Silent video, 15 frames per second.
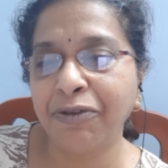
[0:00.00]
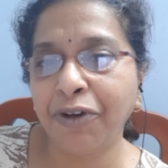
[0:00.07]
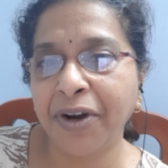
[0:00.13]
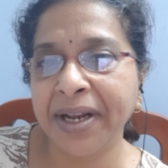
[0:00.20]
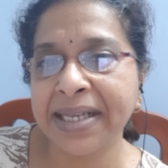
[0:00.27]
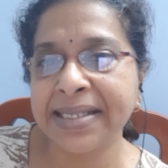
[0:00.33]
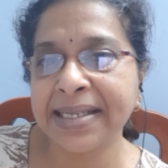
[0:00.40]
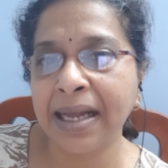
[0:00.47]

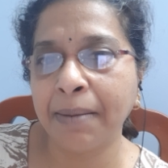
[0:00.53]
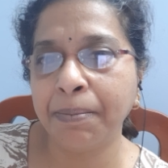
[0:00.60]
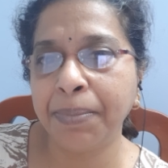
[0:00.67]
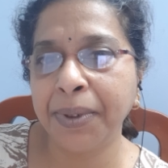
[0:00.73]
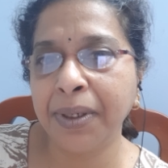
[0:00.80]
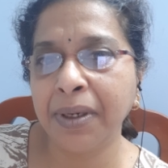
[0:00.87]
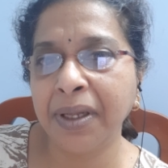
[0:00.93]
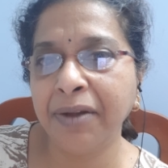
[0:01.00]
For
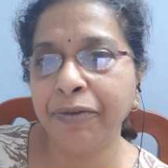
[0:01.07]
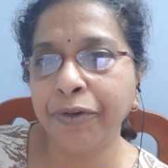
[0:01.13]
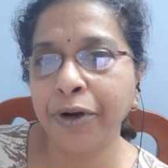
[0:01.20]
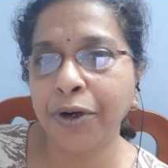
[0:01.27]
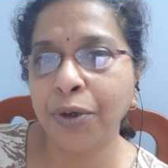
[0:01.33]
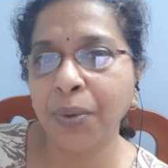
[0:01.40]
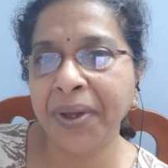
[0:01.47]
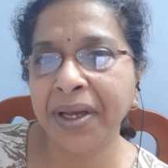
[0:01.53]
example, if
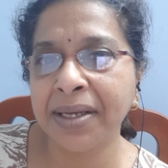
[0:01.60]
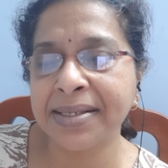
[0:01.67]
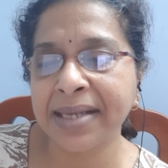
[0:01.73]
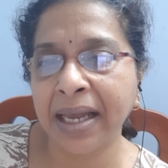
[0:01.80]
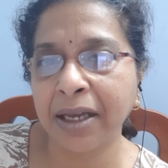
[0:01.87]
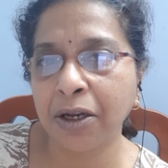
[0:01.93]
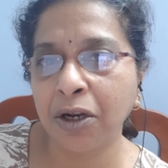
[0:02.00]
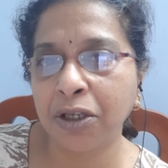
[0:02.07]
you're doing a
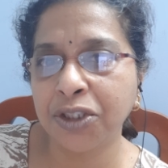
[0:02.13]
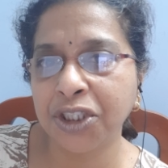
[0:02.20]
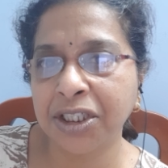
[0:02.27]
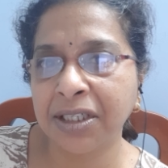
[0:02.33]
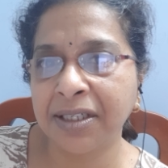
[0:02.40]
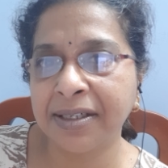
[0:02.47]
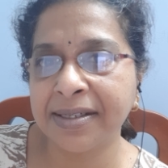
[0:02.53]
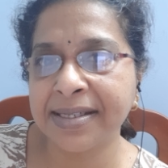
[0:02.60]

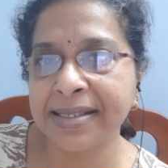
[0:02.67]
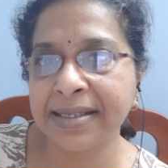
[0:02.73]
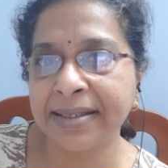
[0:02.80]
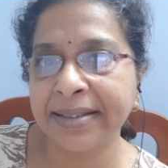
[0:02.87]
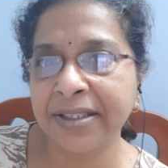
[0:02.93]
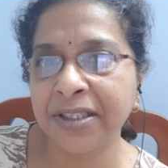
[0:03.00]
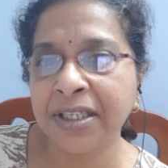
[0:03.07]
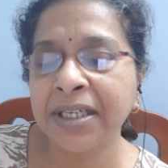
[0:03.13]
psychological
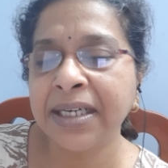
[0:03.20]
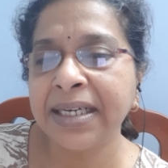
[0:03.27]
research,